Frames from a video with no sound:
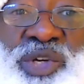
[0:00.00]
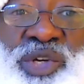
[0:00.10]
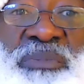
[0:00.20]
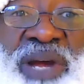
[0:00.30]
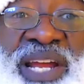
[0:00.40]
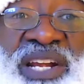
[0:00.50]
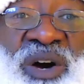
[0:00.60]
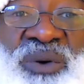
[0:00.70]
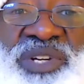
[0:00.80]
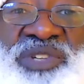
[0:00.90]
You may
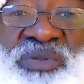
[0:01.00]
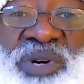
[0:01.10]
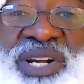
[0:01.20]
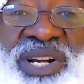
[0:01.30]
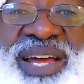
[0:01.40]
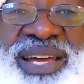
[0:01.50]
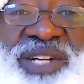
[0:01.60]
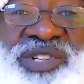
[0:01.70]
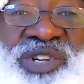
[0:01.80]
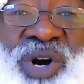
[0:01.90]
know this one.
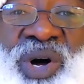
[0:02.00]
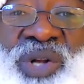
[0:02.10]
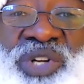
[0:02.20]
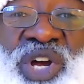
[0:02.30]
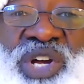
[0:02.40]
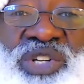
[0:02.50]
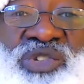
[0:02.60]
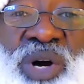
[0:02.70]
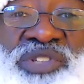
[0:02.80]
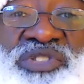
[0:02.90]
It's called
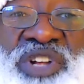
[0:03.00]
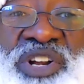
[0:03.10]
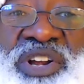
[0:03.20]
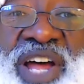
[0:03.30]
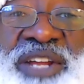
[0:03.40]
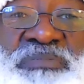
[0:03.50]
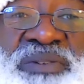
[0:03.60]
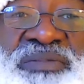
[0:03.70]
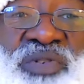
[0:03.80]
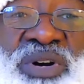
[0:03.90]
'Twas the Night
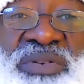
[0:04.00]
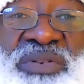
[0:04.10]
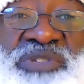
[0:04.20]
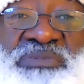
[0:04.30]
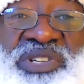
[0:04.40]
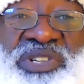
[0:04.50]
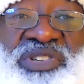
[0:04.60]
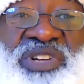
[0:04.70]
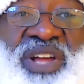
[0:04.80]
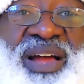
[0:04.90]
Before Christmas.